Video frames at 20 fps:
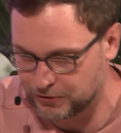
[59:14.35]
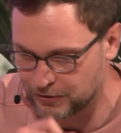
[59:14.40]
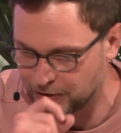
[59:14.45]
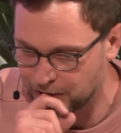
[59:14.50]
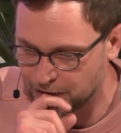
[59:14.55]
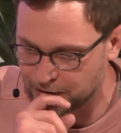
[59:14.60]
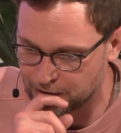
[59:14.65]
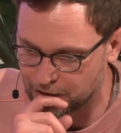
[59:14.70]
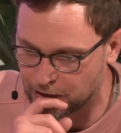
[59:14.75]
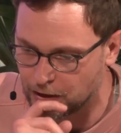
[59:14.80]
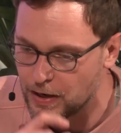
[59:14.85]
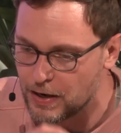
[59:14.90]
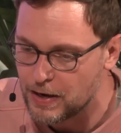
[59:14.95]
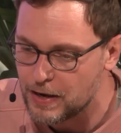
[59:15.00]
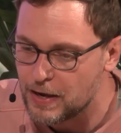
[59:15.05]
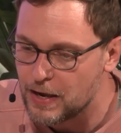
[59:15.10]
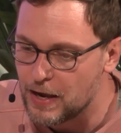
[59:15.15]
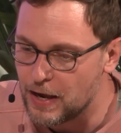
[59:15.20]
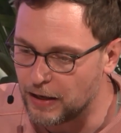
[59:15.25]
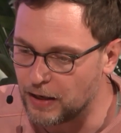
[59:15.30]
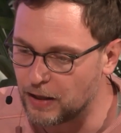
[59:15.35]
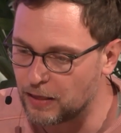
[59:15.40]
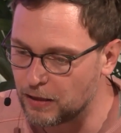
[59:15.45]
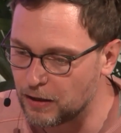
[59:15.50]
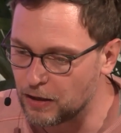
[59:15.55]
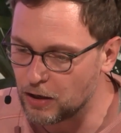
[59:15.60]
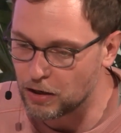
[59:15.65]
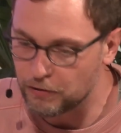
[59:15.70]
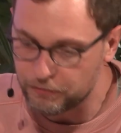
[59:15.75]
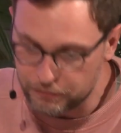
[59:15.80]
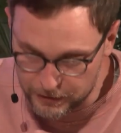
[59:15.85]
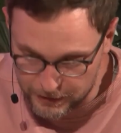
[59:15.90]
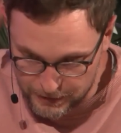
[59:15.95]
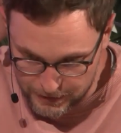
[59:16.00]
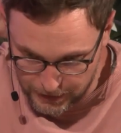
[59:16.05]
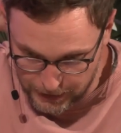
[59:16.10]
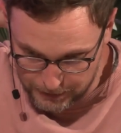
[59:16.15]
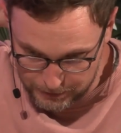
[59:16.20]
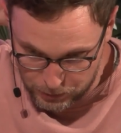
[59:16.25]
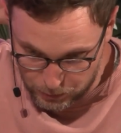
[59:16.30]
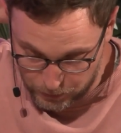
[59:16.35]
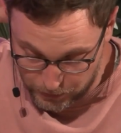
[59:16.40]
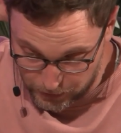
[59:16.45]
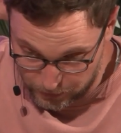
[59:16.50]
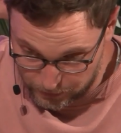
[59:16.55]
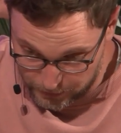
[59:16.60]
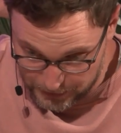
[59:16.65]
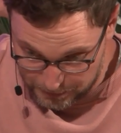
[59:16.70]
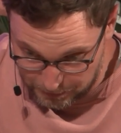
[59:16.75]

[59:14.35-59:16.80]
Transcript: to get there. And I think oftentimes we don't